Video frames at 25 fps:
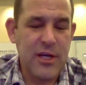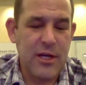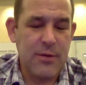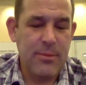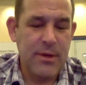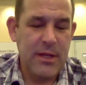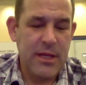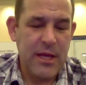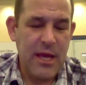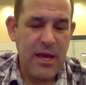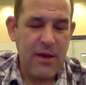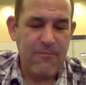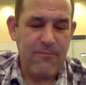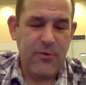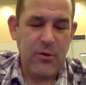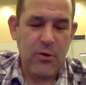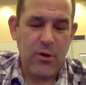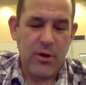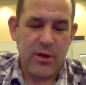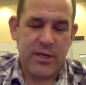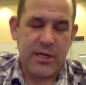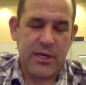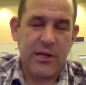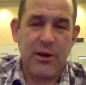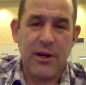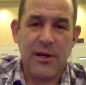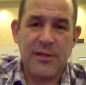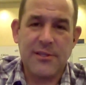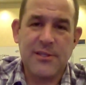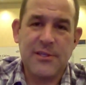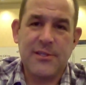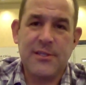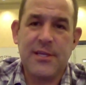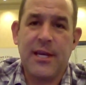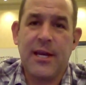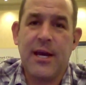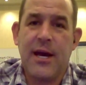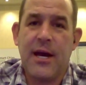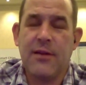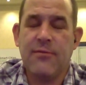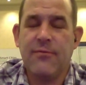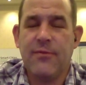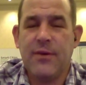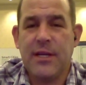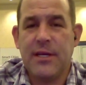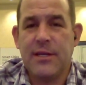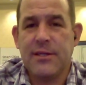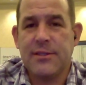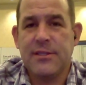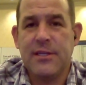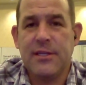gentlemen, if you are curious to see NVIDIA's